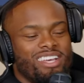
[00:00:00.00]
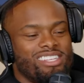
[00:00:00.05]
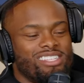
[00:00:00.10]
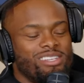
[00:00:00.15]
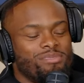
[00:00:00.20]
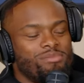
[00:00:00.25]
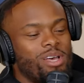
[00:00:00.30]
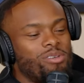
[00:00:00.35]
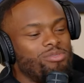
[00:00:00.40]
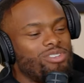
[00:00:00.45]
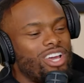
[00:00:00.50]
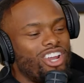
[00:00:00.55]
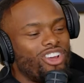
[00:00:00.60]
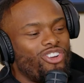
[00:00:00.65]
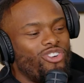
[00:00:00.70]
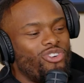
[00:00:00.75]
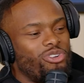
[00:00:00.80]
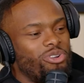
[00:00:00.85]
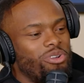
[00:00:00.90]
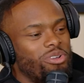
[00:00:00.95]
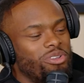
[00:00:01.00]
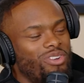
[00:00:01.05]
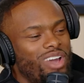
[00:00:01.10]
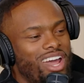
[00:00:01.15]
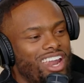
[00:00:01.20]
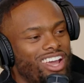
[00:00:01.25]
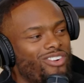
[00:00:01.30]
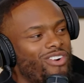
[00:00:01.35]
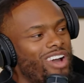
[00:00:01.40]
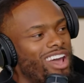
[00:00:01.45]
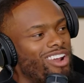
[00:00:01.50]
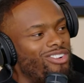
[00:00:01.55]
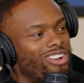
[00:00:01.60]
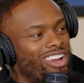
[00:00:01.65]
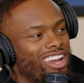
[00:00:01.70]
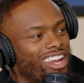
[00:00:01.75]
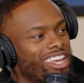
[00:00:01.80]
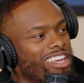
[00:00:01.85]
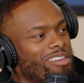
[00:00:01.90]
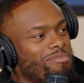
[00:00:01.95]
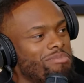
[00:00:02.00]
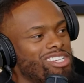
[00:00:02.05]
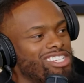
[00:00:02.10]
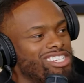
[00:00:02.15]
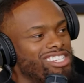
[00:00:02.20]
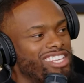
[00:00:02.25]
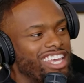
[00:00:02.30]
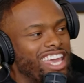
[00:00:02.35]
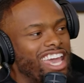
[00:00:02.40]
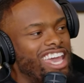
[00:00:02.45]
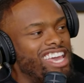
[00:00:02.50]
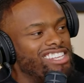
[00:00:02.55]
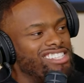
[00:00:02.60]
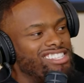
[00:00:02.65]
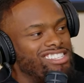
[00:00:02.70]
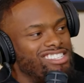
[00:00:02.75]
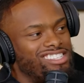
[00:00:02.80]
Sometimes you gotta go out on a limb and just guess.